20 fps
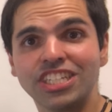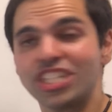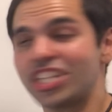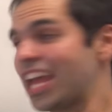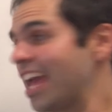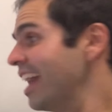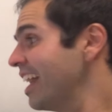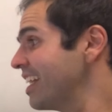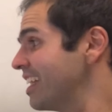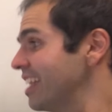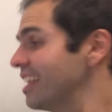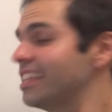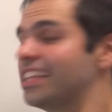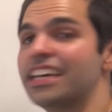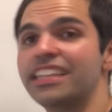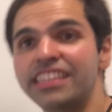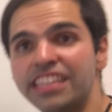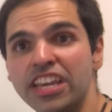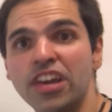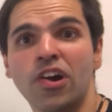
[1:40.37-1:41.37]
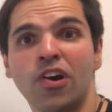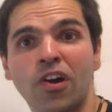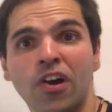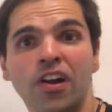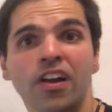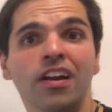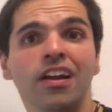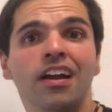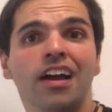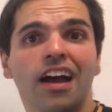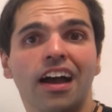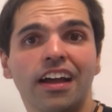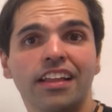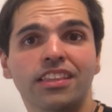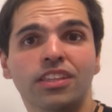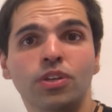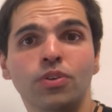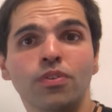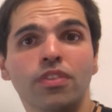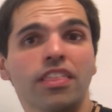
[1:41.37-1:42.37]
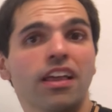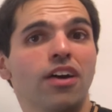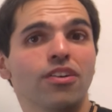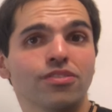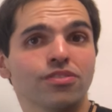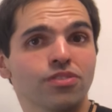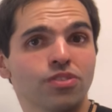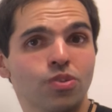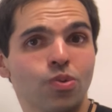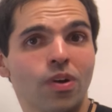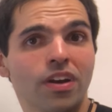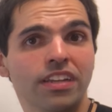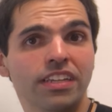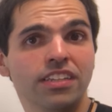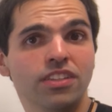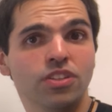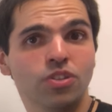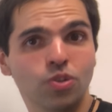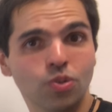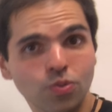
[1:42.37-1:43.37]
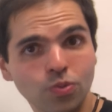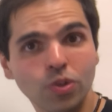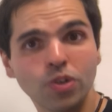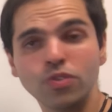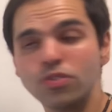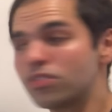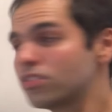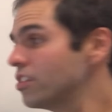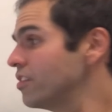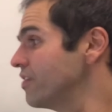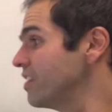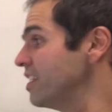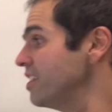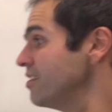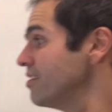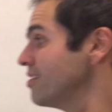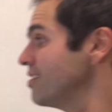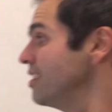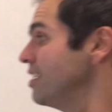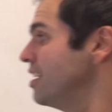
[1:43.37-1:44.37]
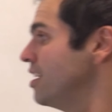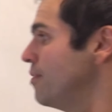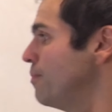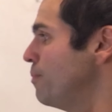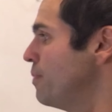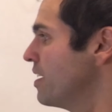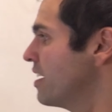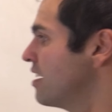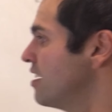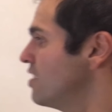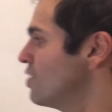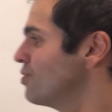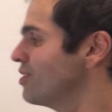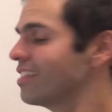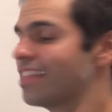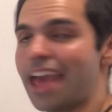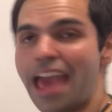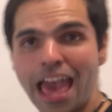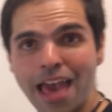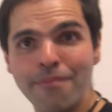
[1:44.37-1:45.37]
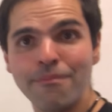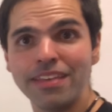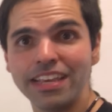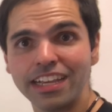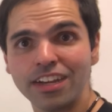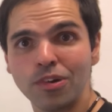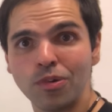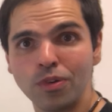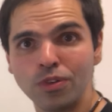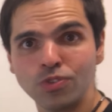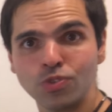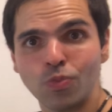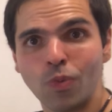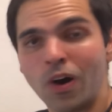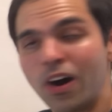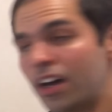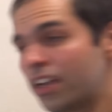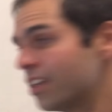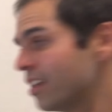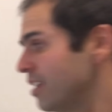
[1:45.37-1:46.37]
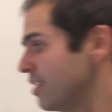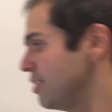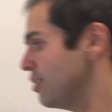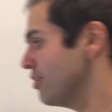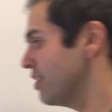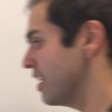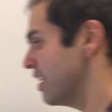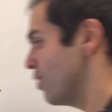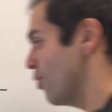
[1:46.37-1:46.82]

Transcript: check that there are uh, 2022 roots of this because with m equals Zero. 1, you get